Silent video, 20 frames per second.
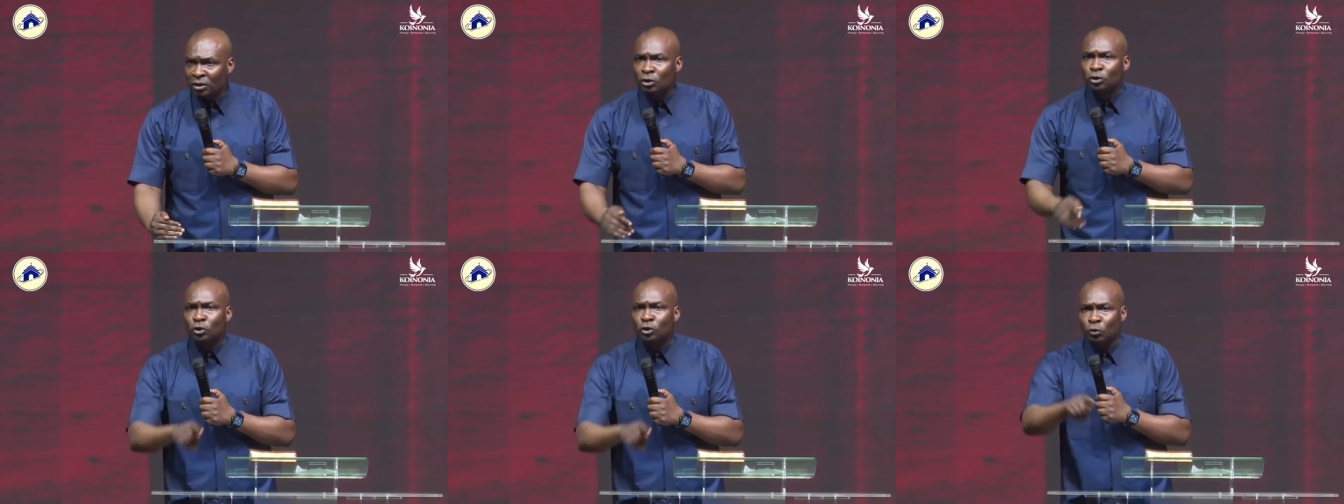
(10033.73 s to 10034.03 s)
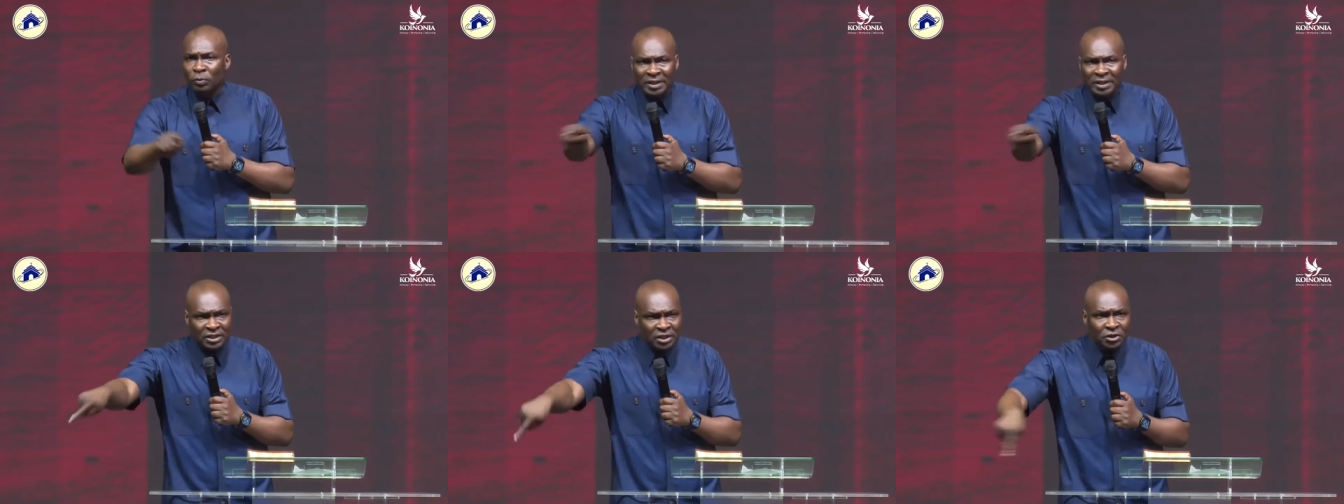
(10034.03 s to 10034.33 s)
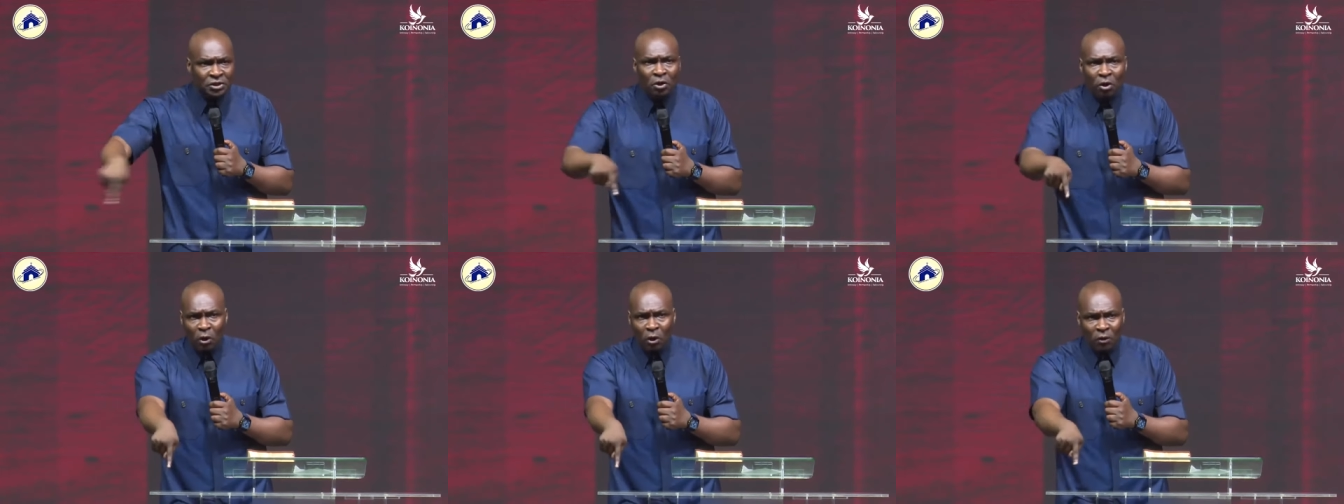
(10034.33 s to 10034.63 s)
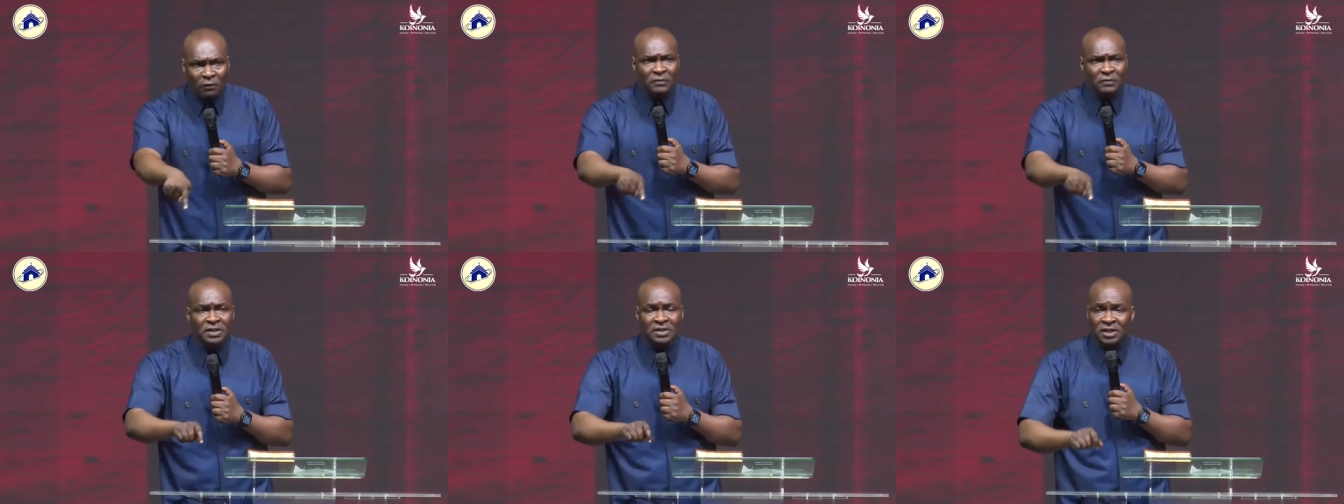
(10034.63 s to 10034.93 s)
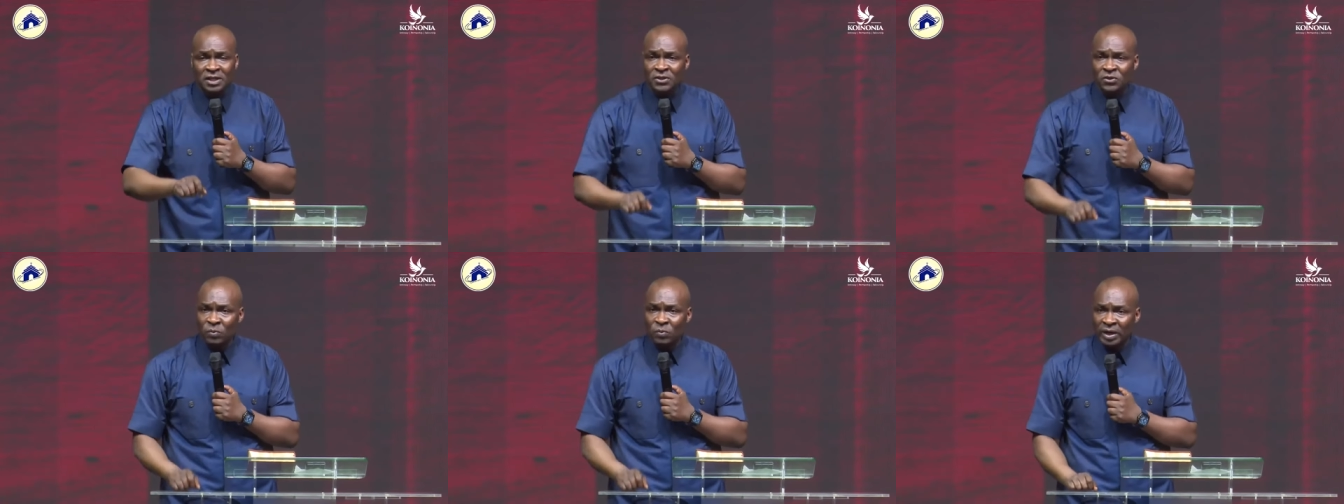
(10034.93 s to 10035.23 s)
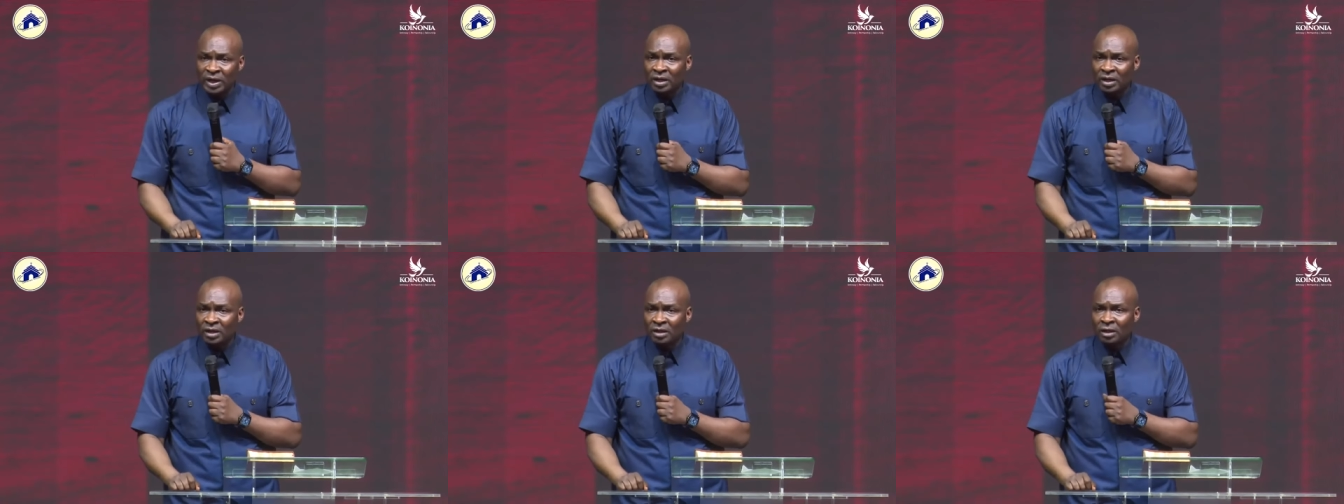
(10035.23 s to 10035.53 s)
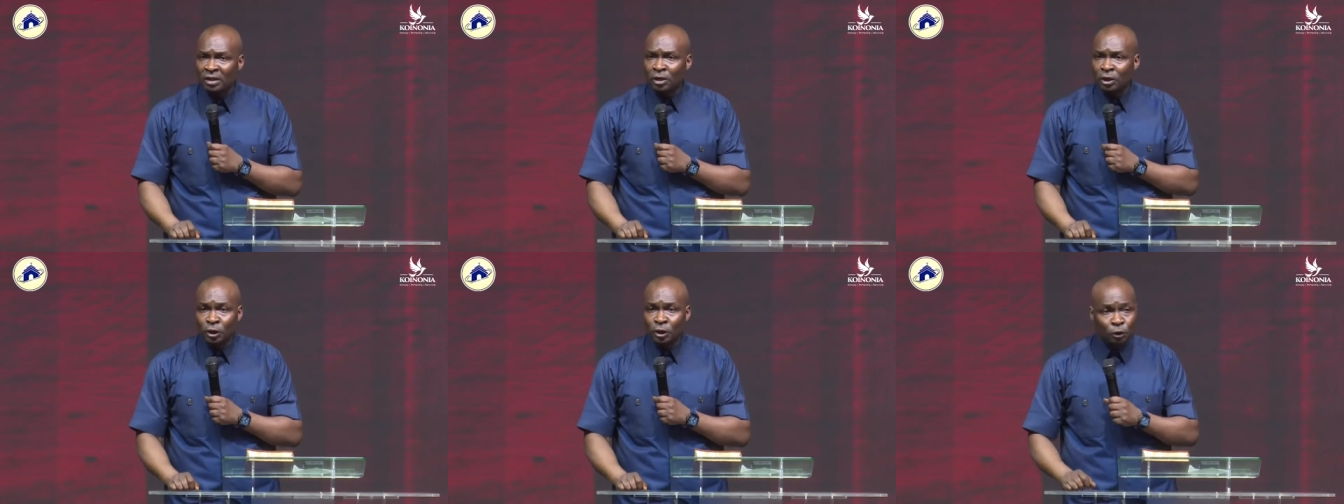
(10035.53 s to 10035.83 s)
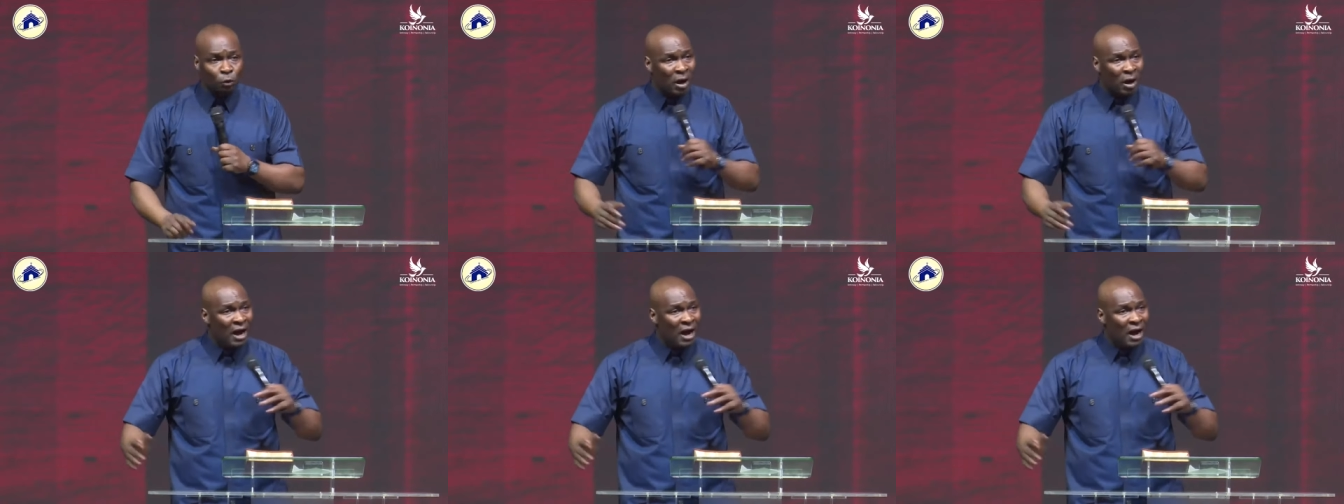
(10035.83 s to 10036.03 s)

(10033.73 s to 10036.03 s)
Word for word: Do it in your office this week. You